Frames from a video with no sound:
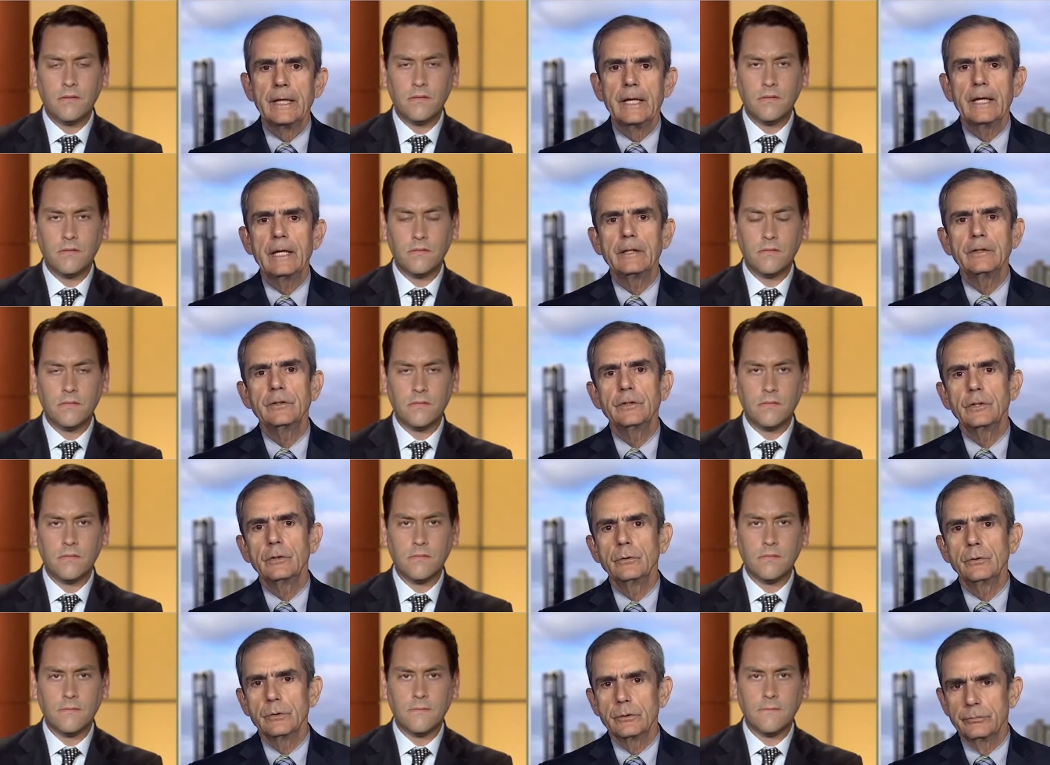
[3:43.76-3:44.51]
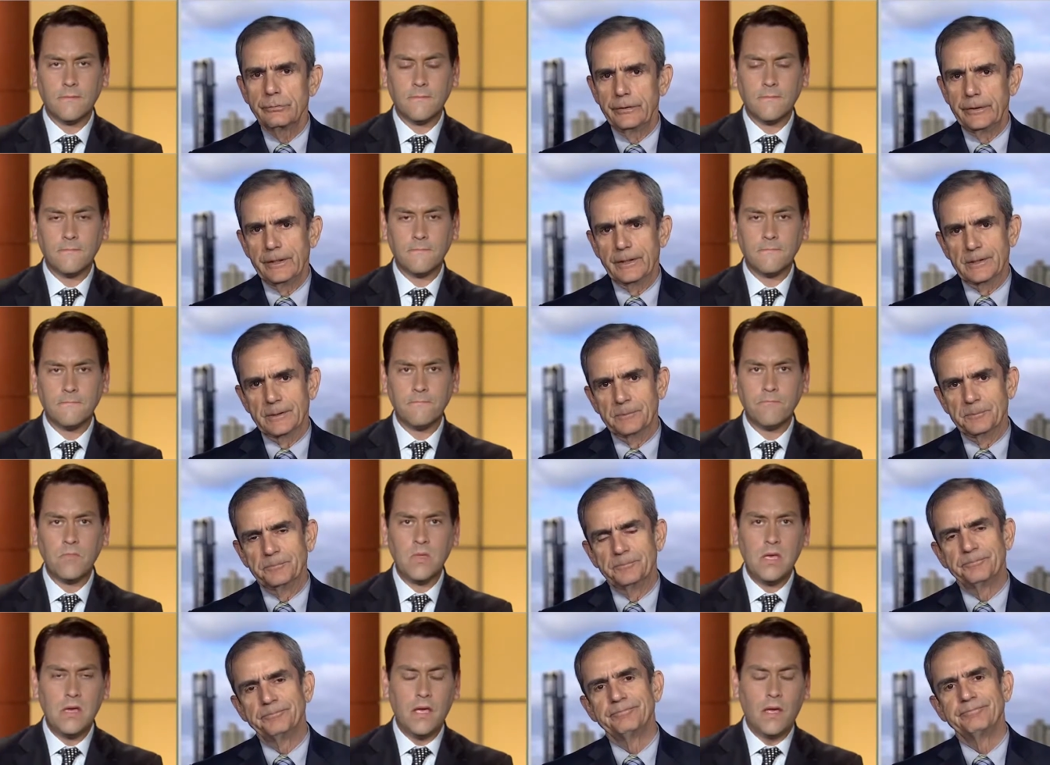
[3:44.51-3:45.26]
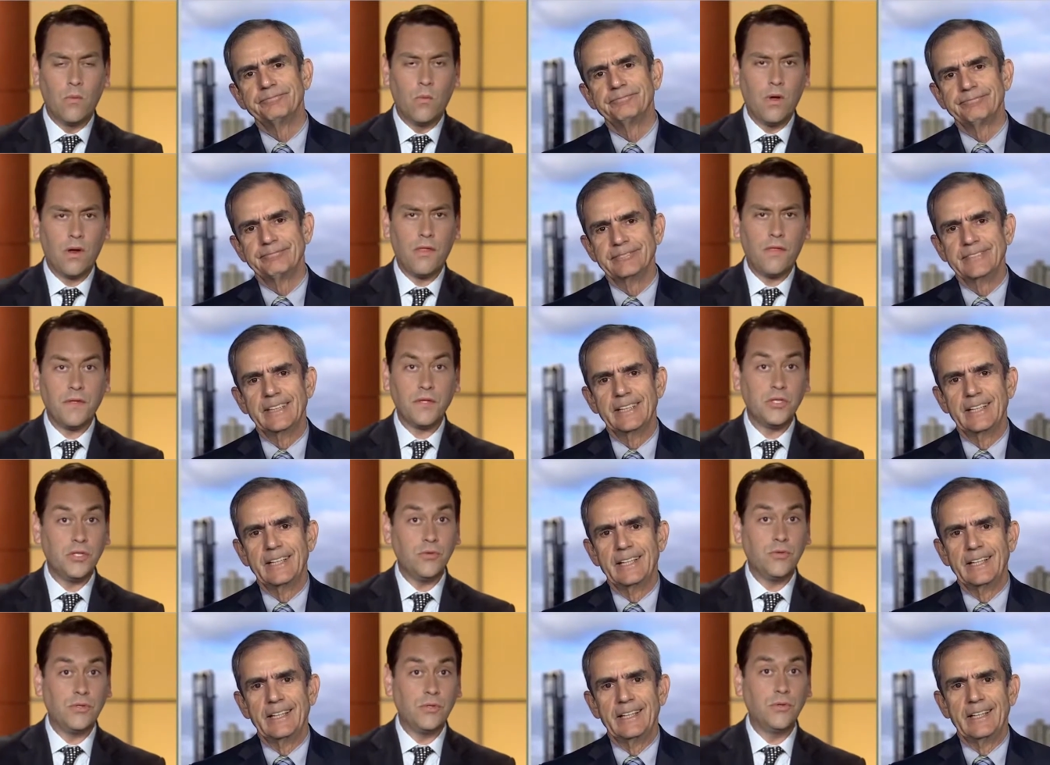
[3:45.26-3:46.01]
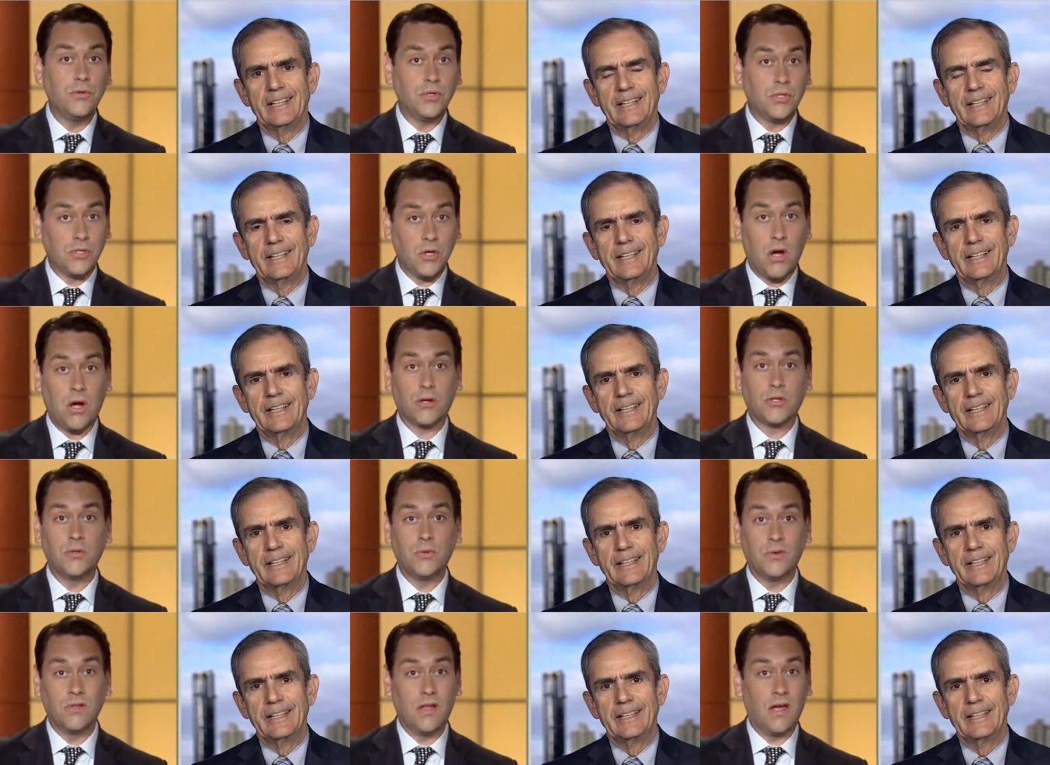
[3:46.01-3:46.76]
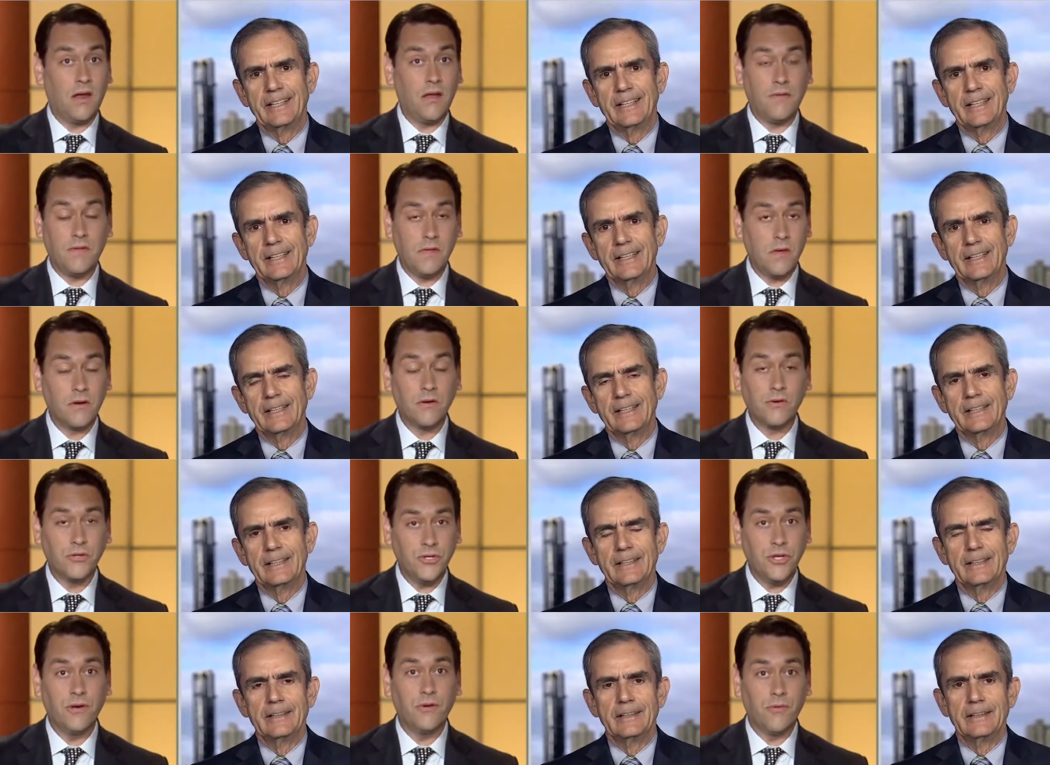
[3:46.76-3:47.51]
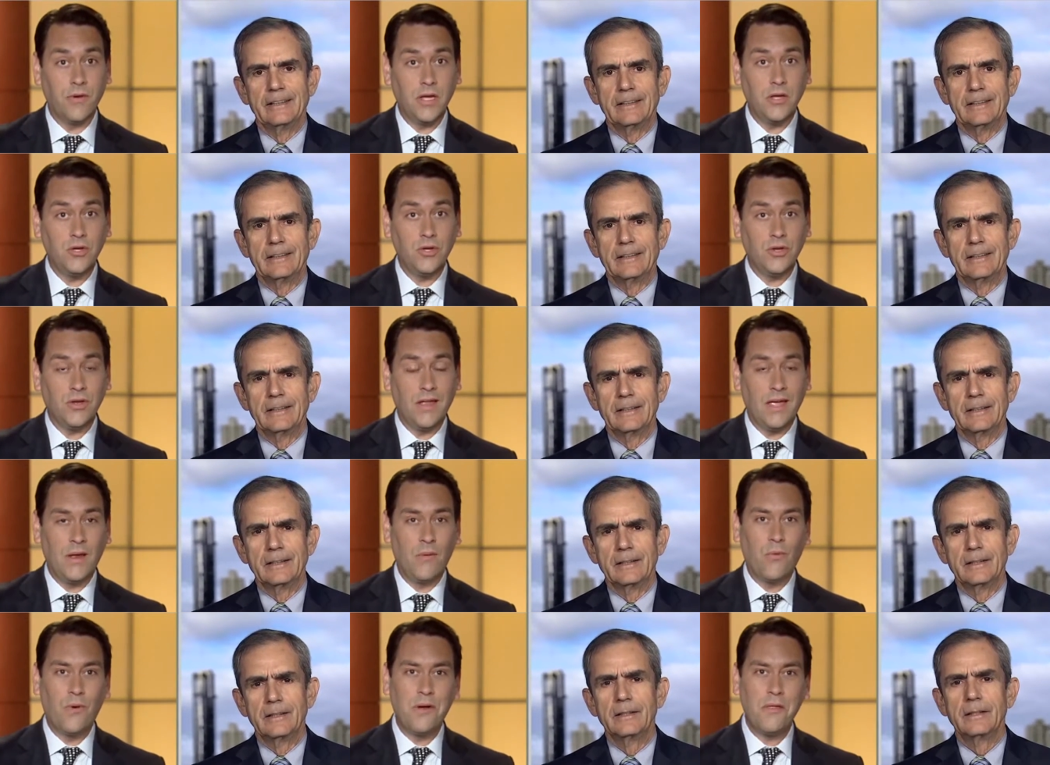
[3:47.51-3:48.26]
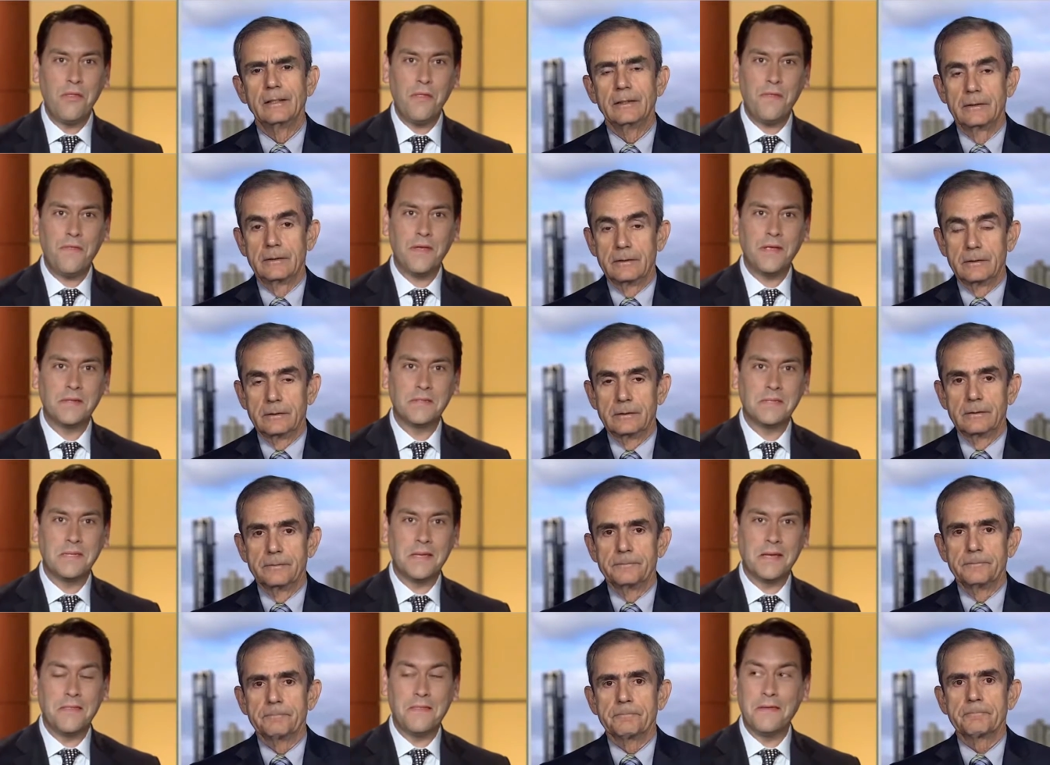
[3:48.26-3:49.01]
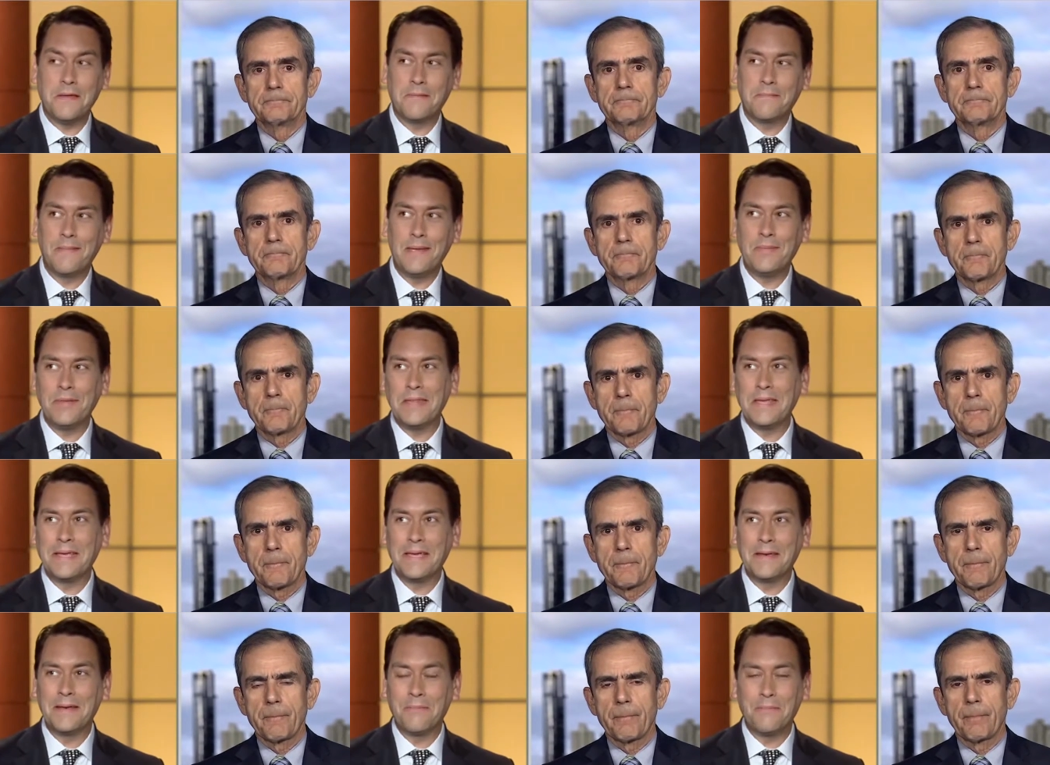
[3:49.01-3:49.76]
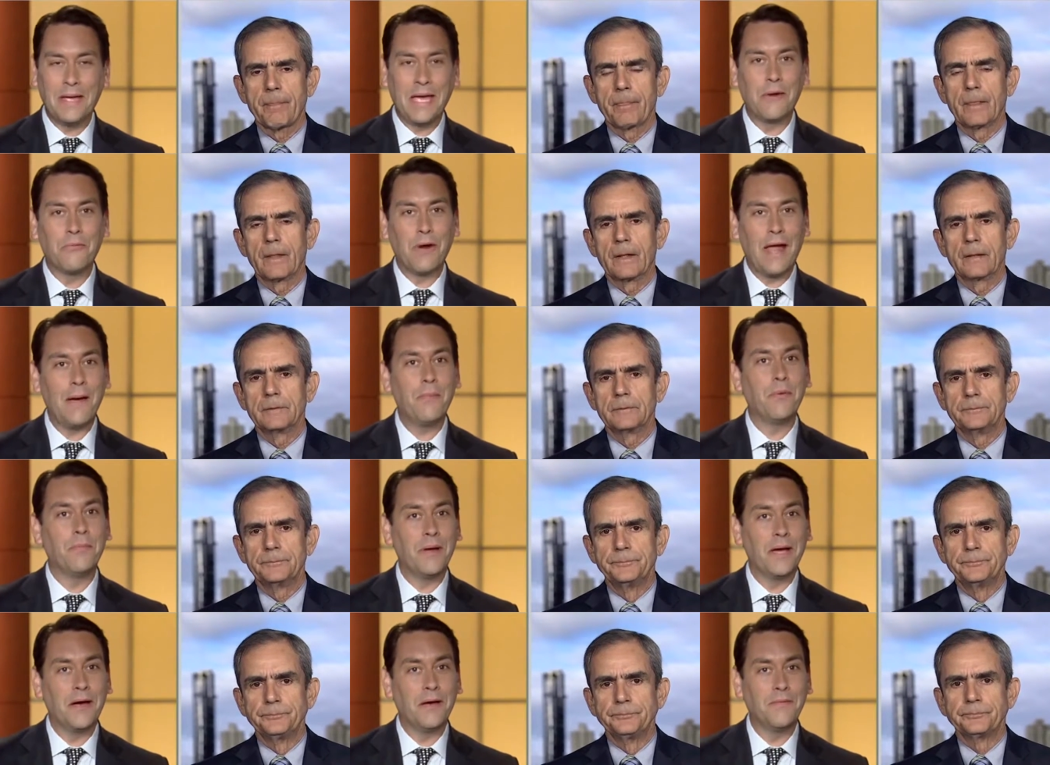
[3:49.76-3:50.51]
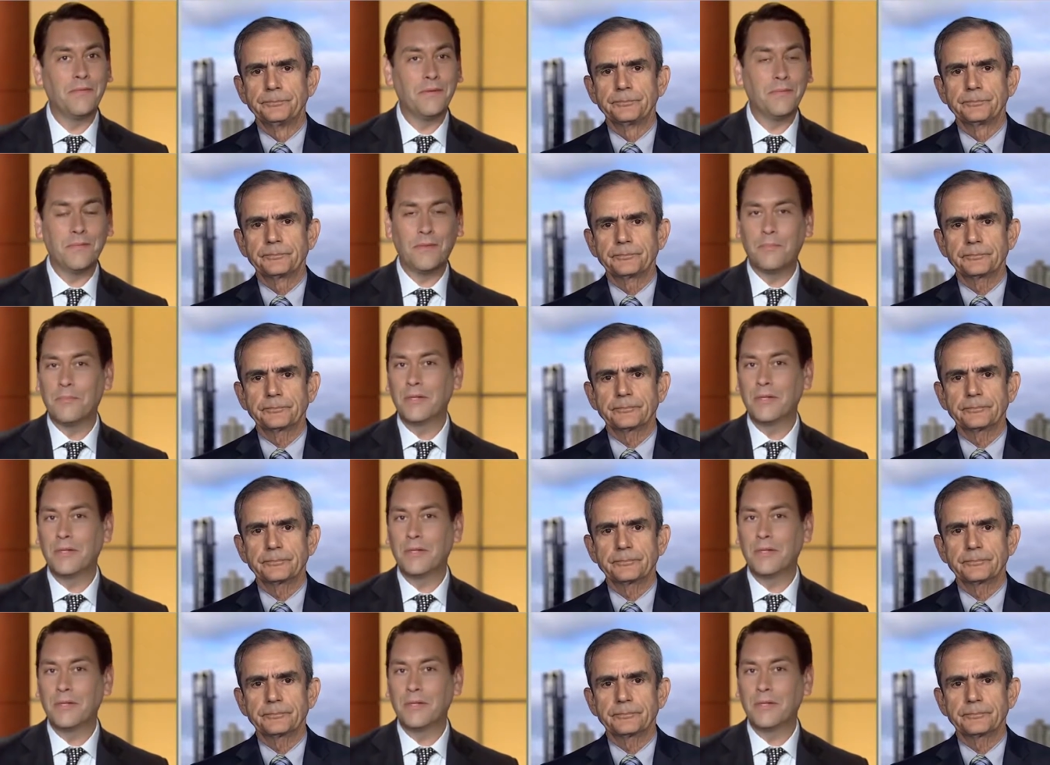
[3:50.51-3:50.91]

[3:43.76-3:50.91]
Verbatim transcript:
Speaker 1: right. into your fear.
Speaker 2: And one of the things you do is talk to a lot of the younger generation. And one of the things that I think maybe they get a bad rap about, the, the